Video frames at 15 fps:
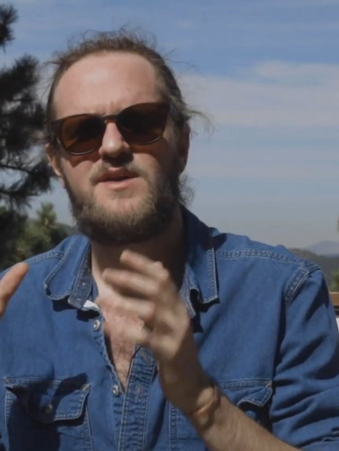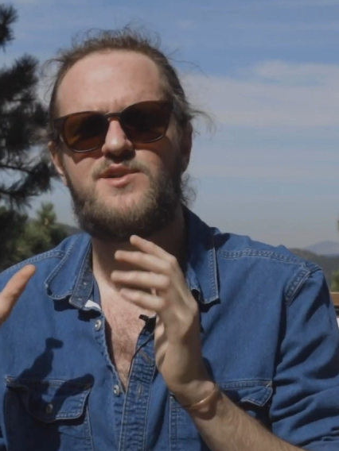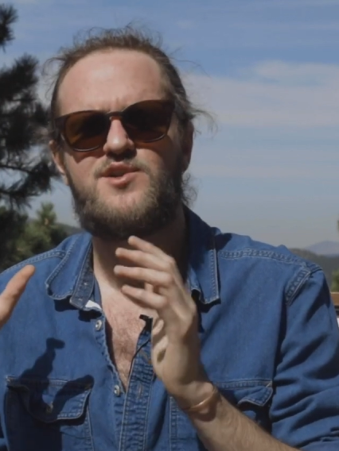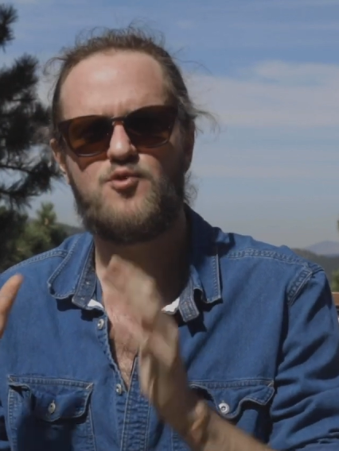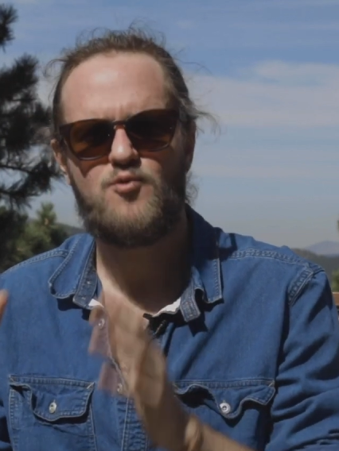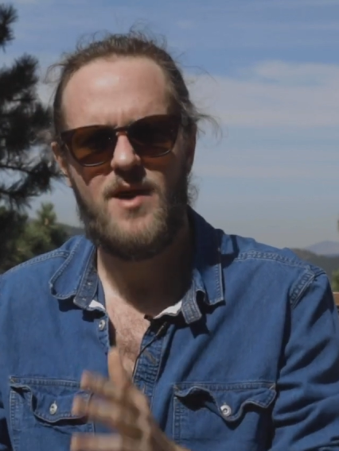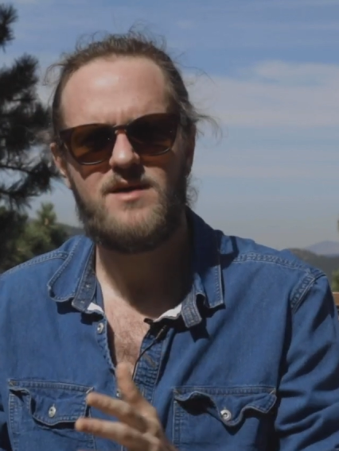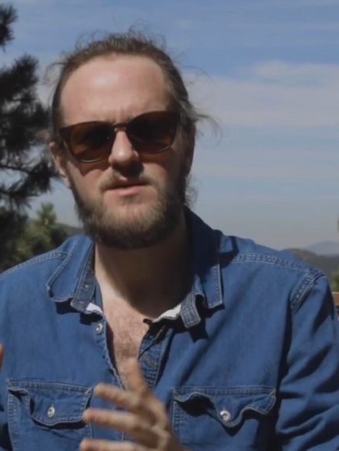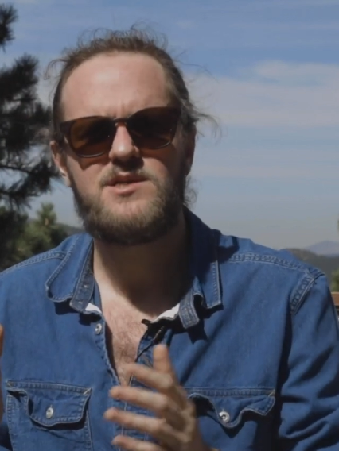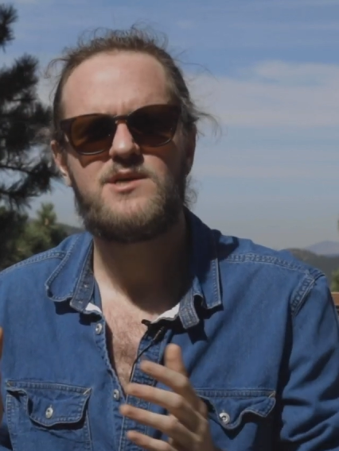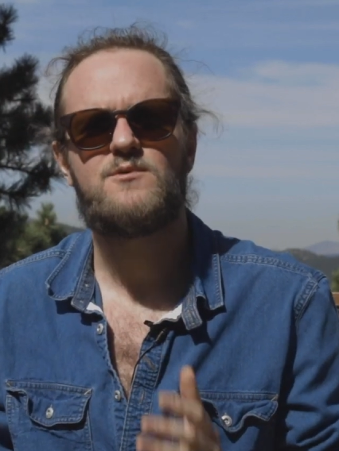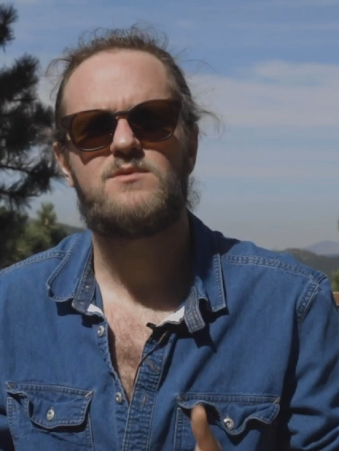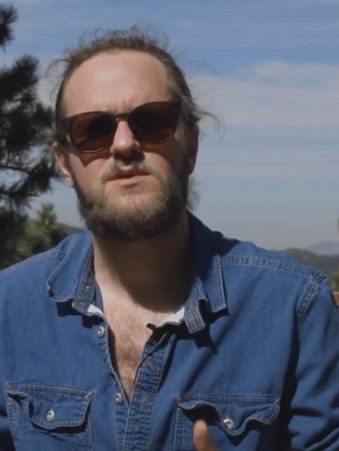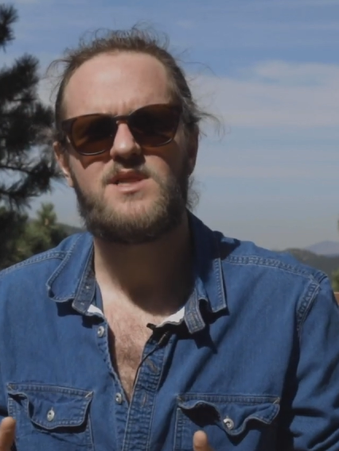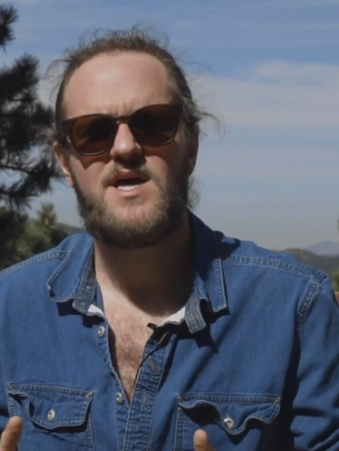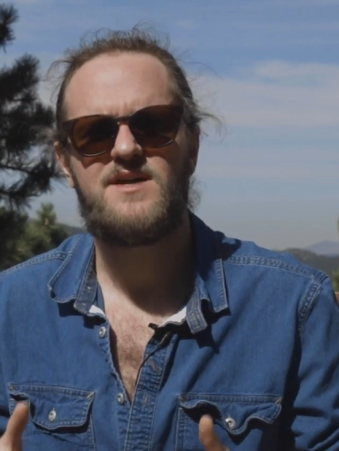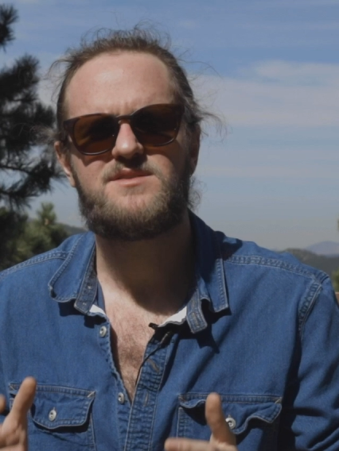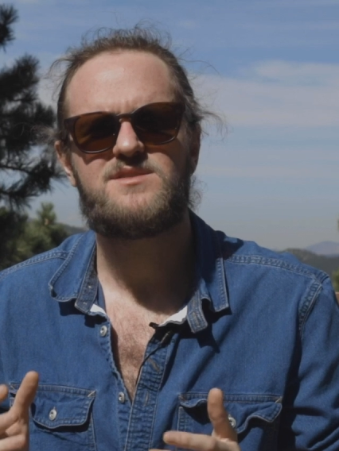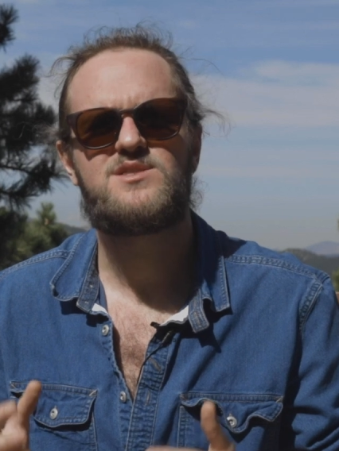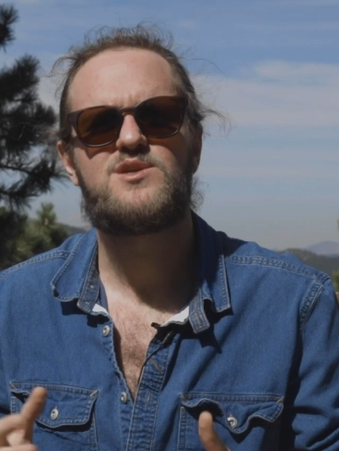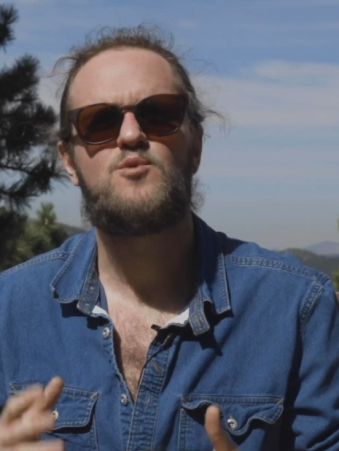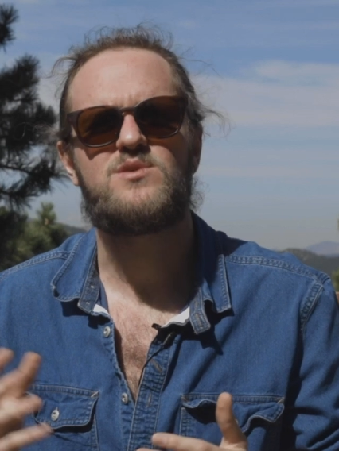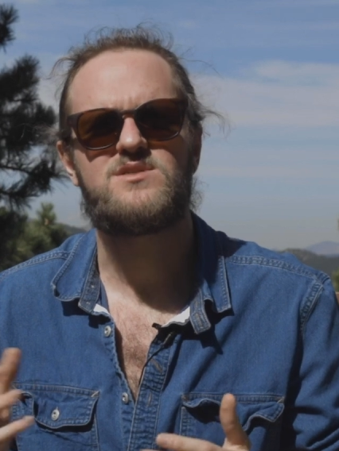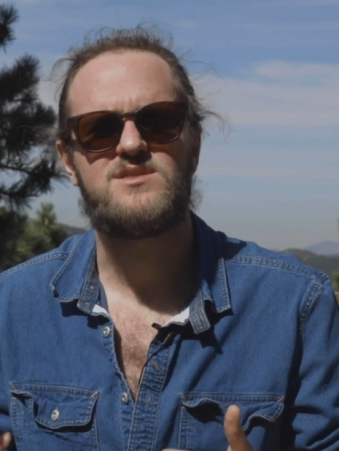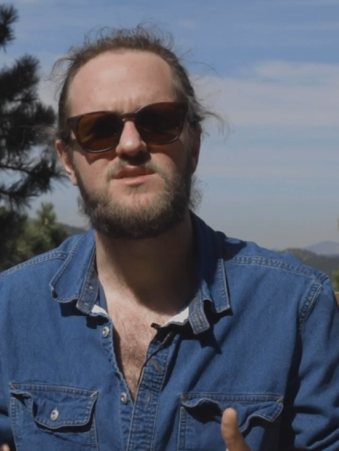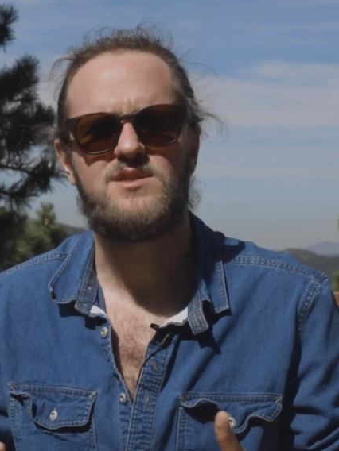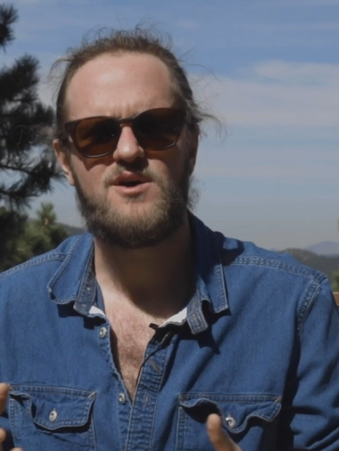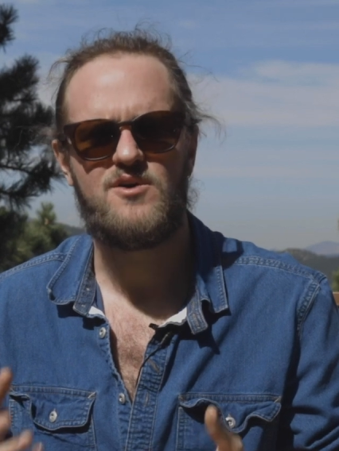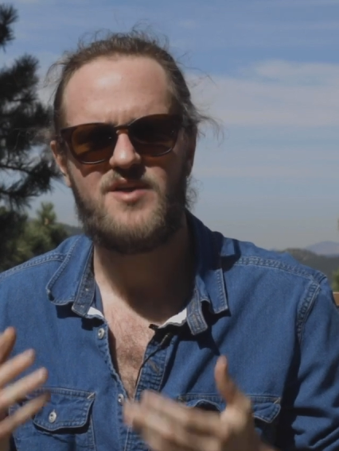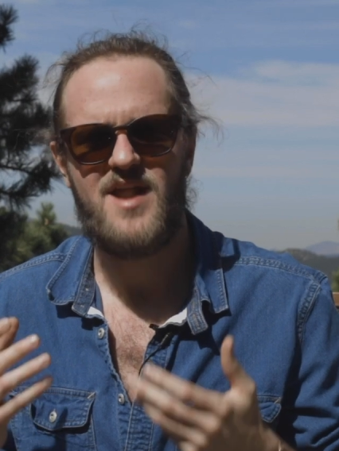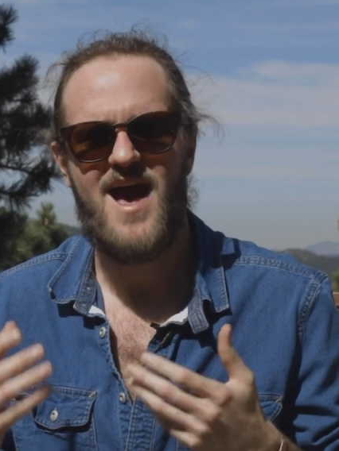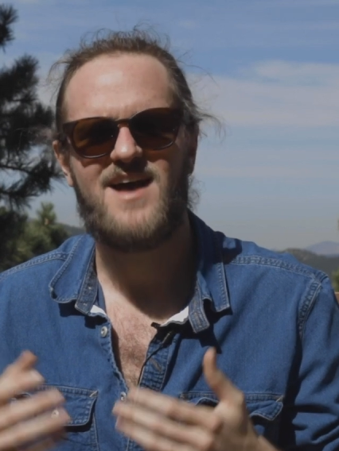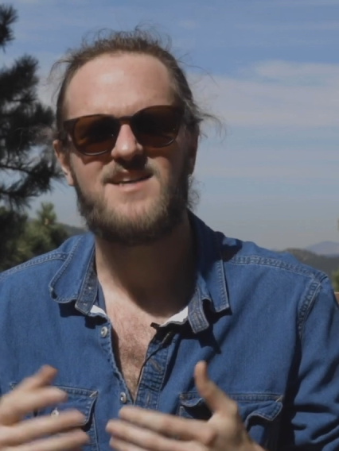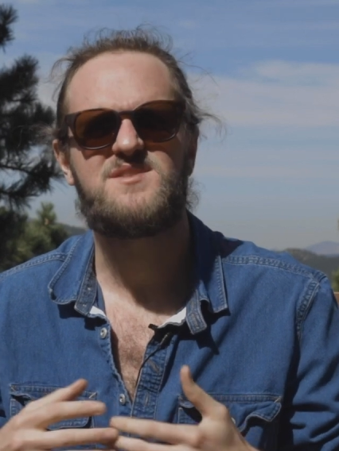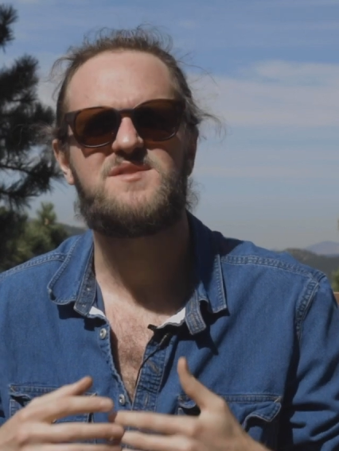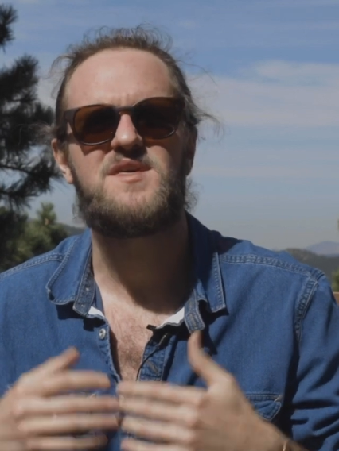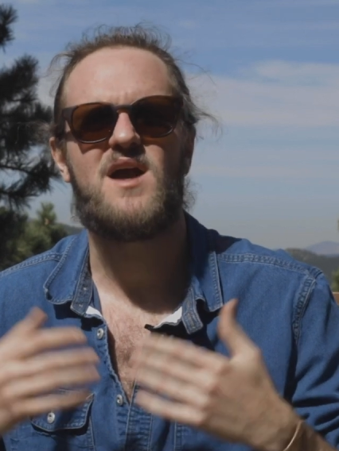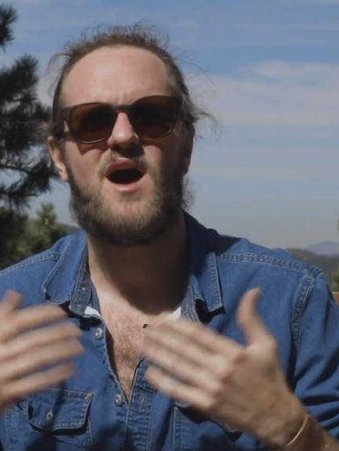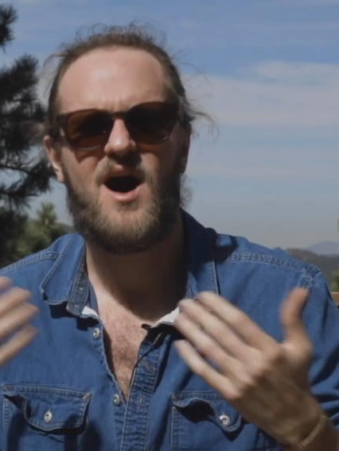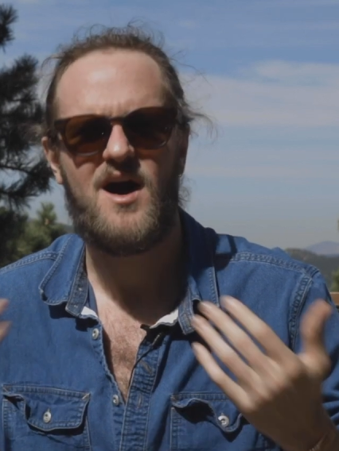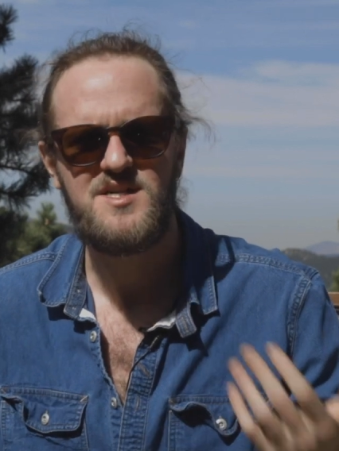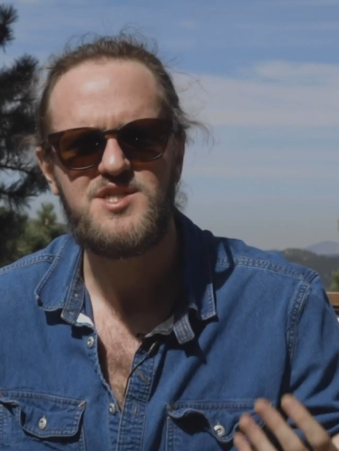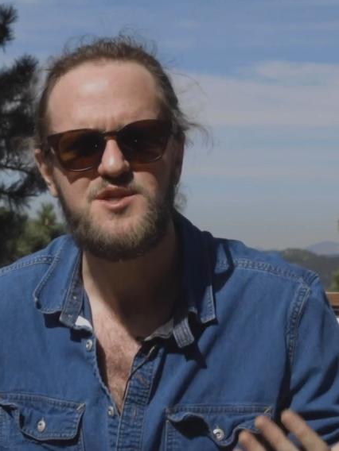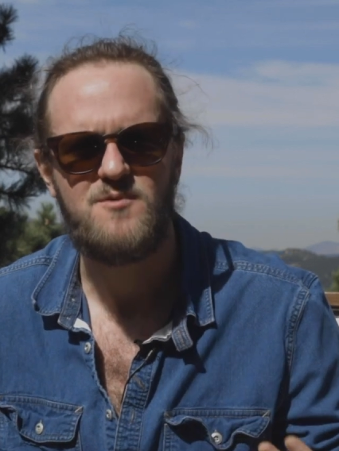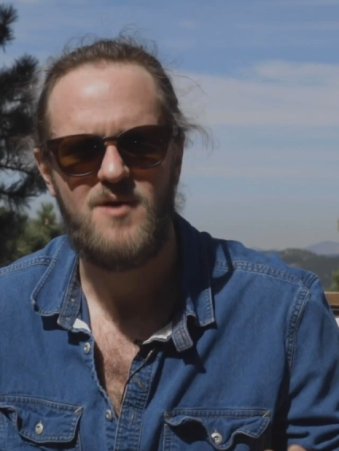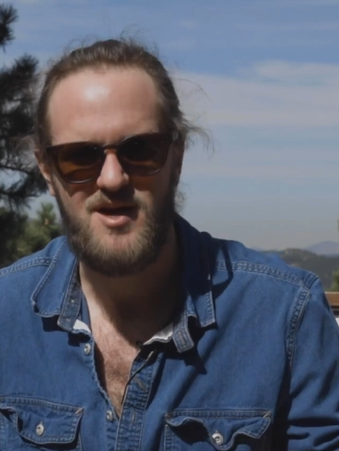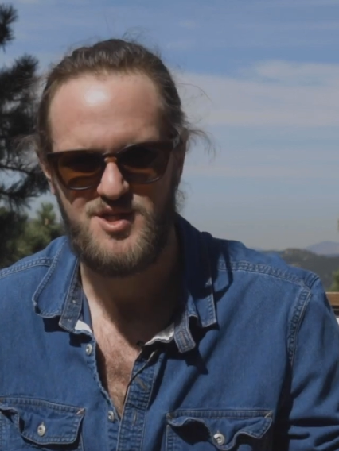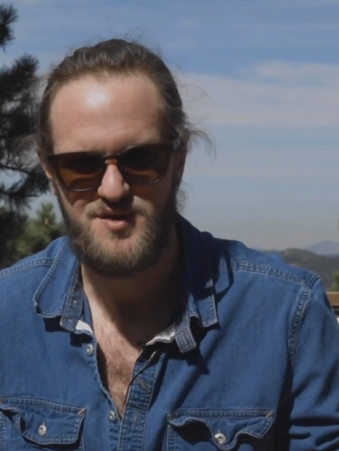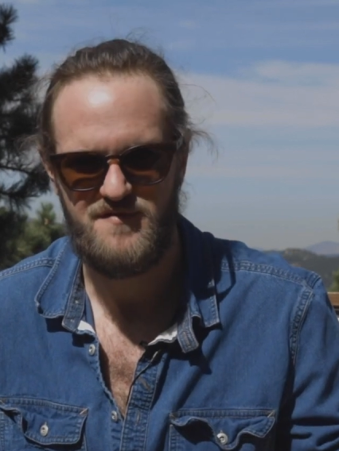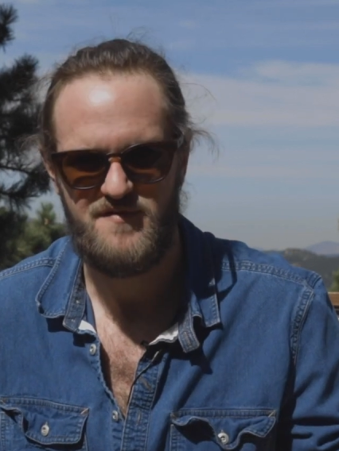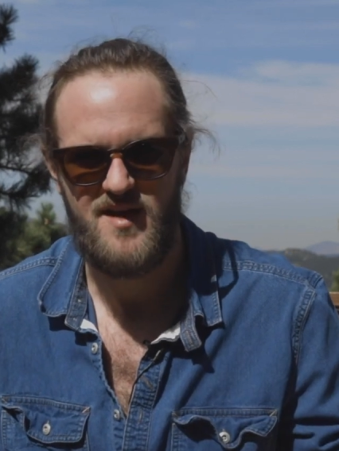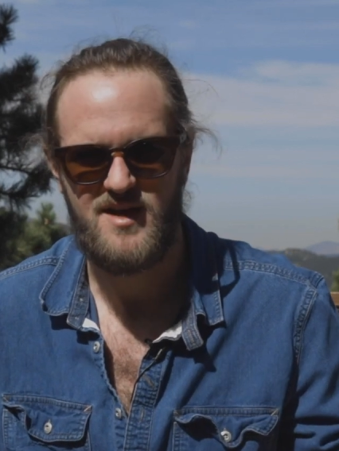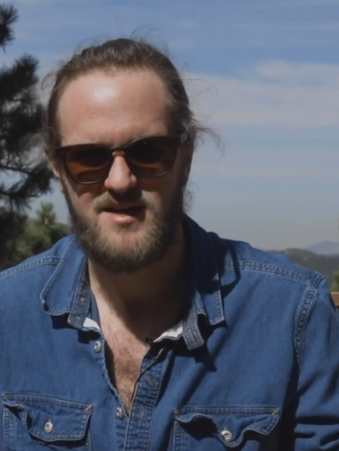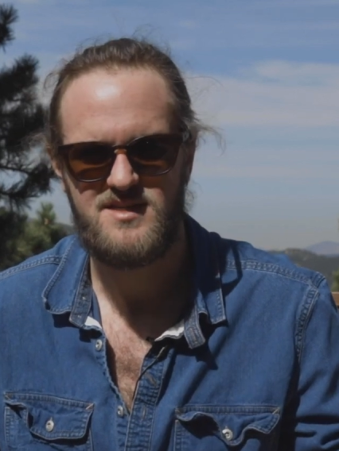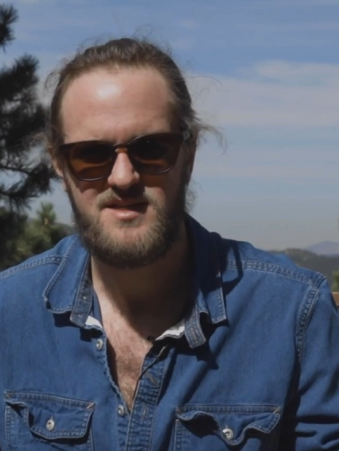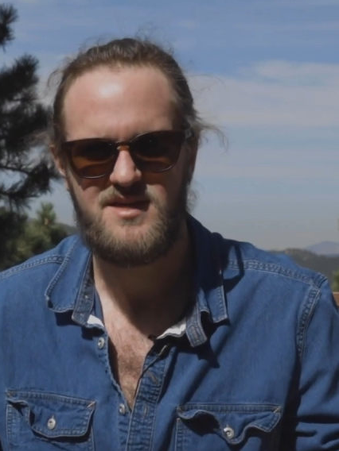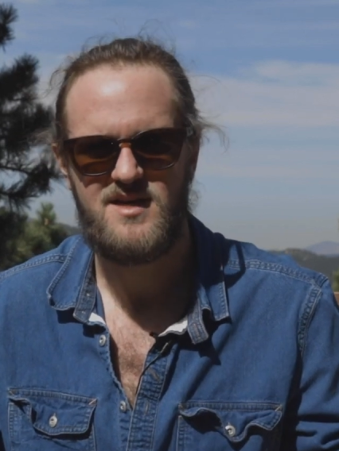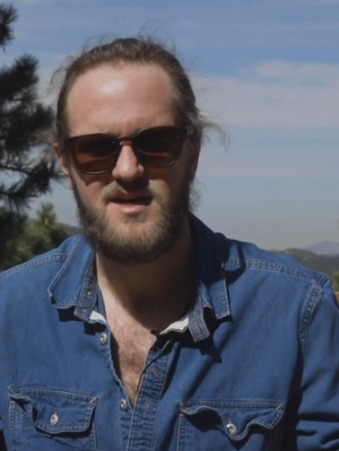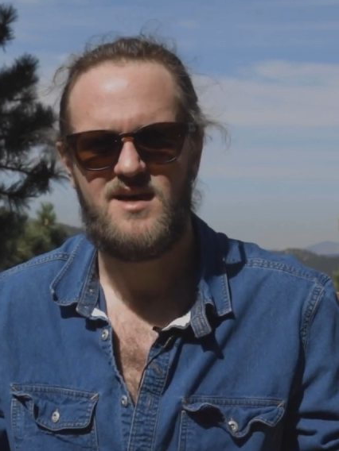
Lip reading: directly relates to what's known as the entourage effect.